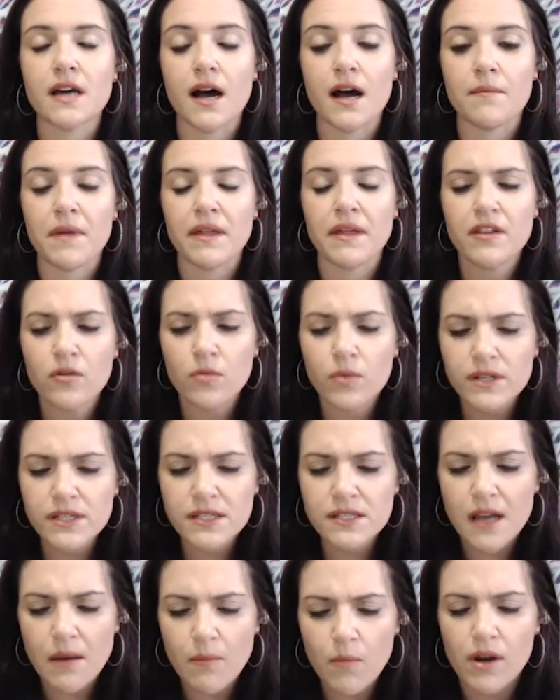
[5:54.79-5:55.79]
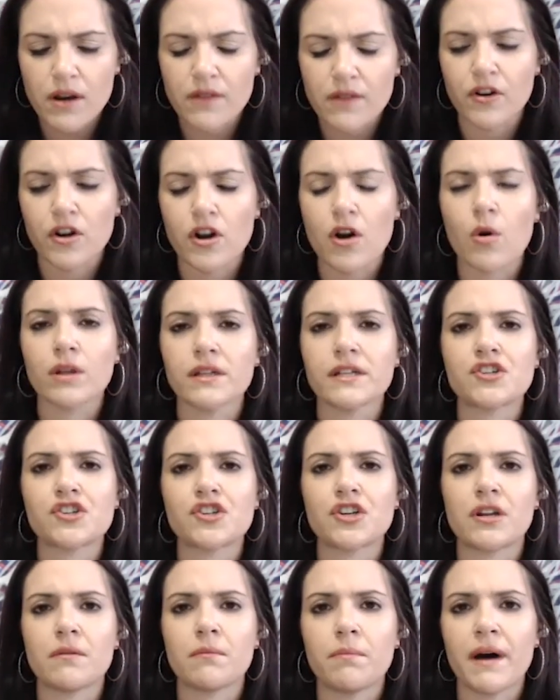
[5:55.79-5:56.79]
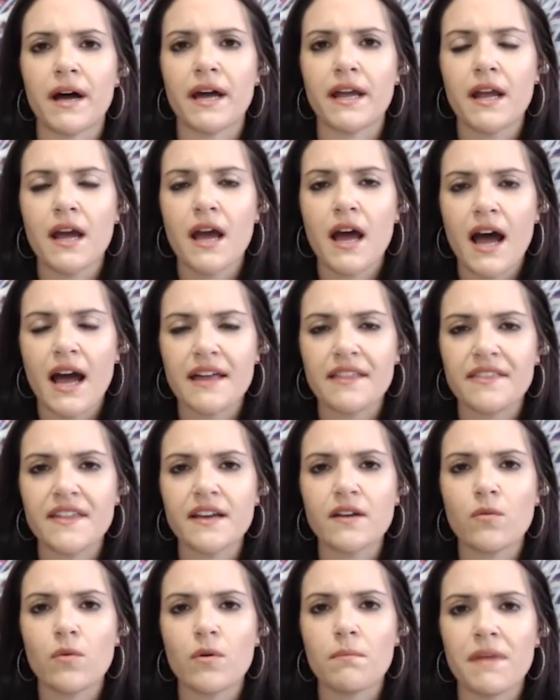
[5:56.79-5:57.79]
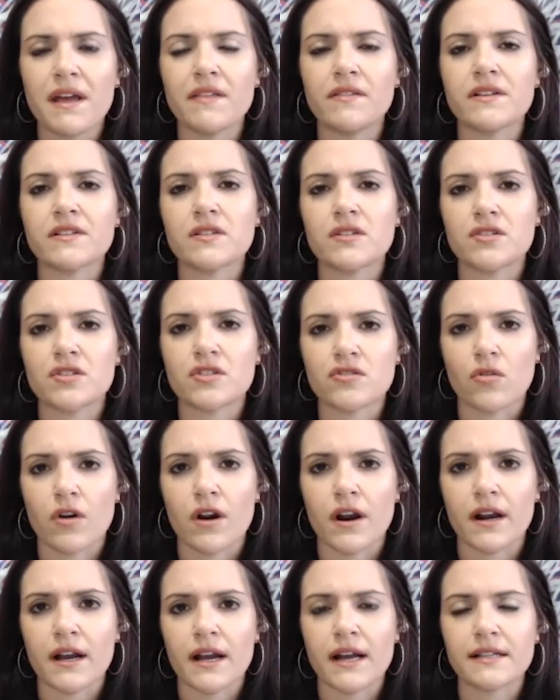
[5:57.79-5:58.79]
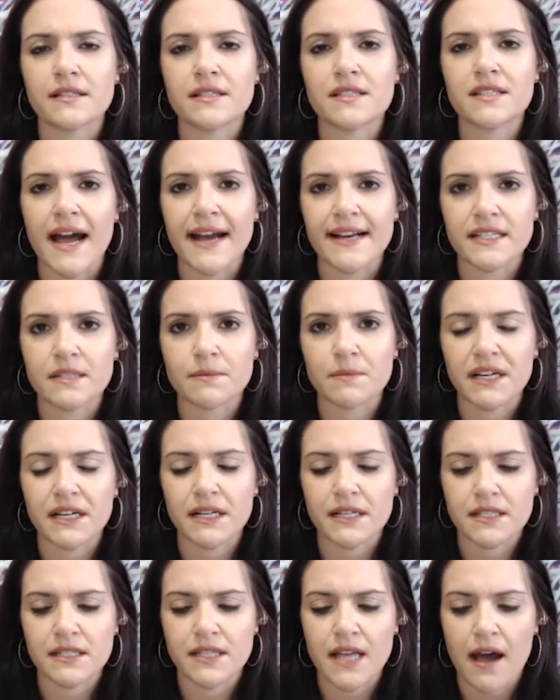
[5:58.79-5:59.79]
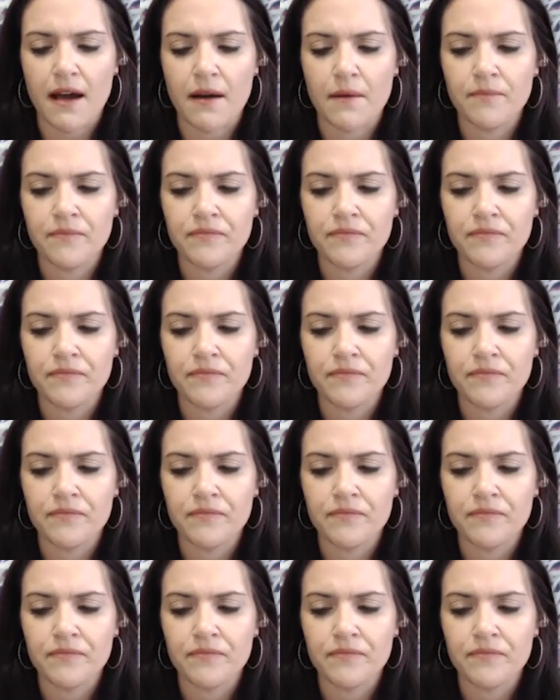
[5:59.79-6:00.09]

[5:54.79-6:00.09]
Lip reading: And there was somewhat of a coalition, but I think what made this historic and seismic is that